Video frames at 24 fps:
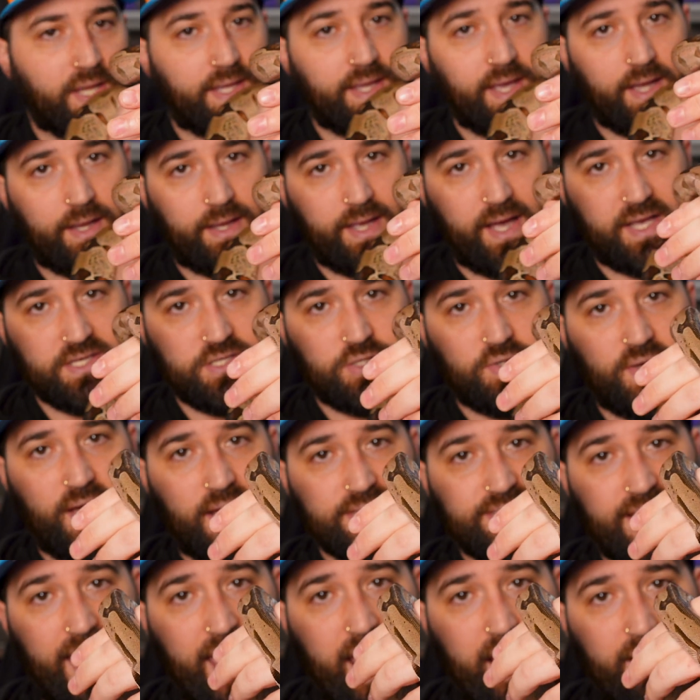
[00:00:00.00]
again, guys, you
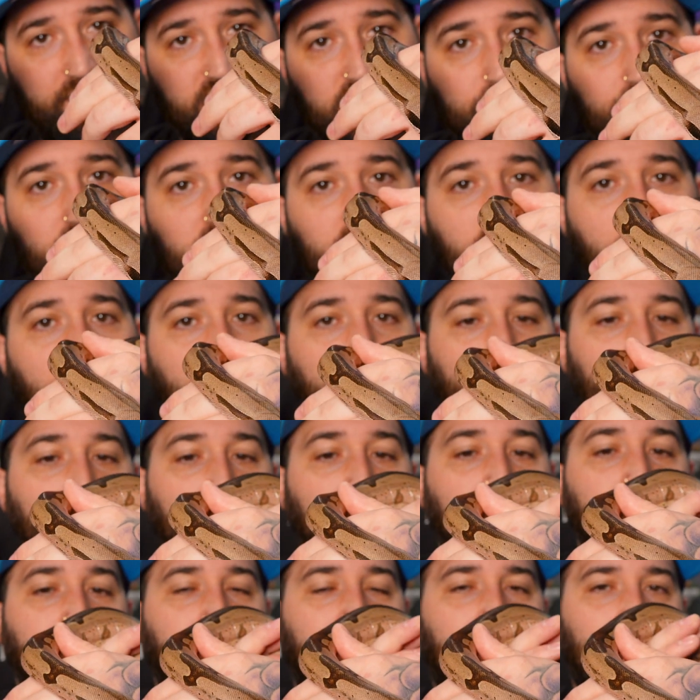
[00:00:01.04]
guys have to be
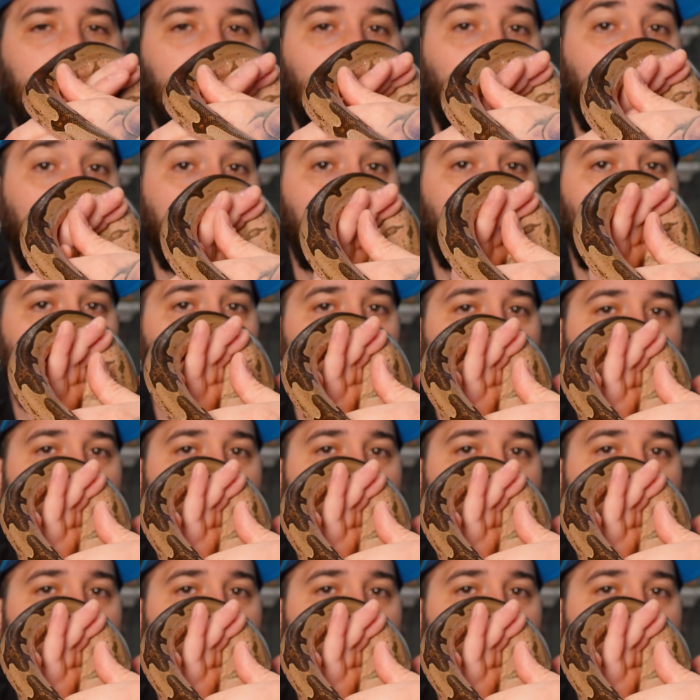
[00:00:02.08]
confident in handling boa